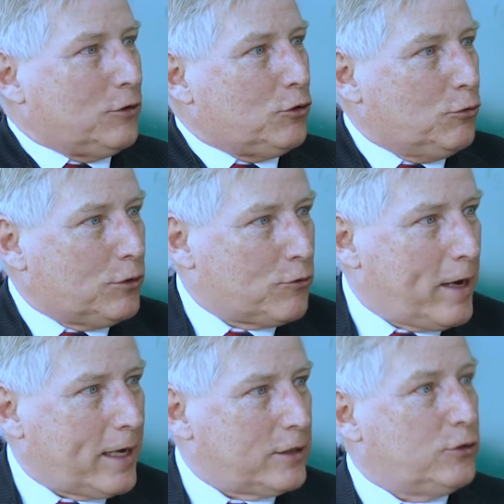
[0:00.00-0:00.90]
to
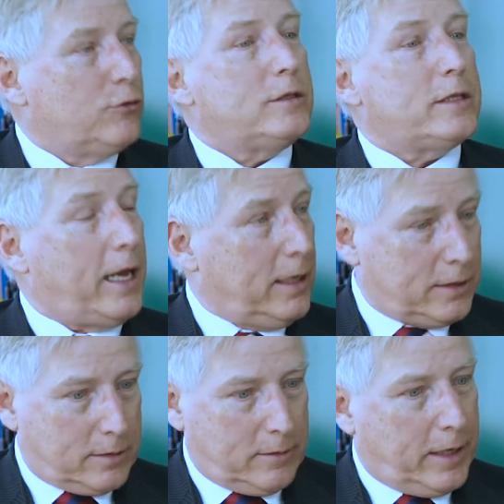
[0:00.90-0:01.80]
attract students, and
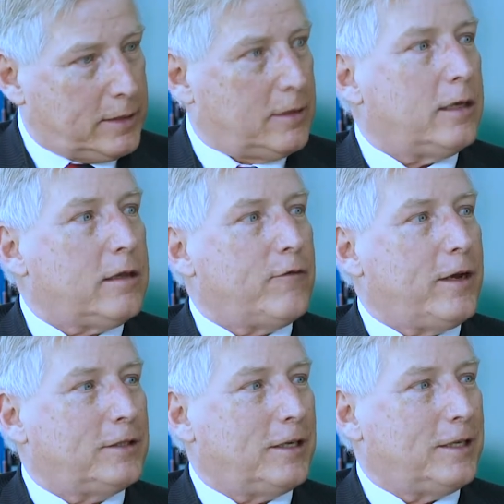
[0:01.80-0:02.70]
it's got the
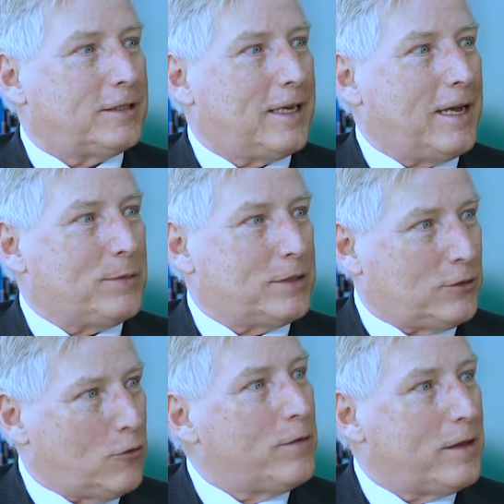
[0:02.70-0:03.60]
franchise campuses
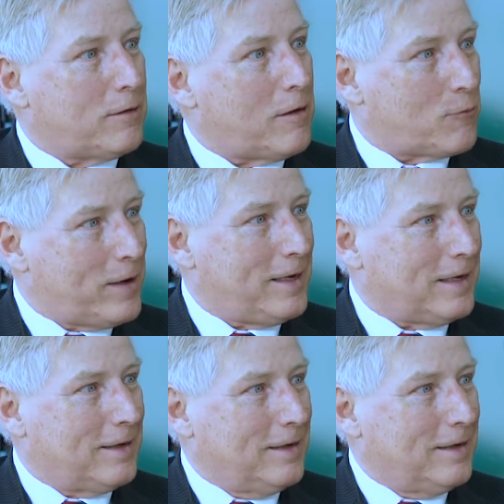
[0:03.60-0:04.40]
over there already.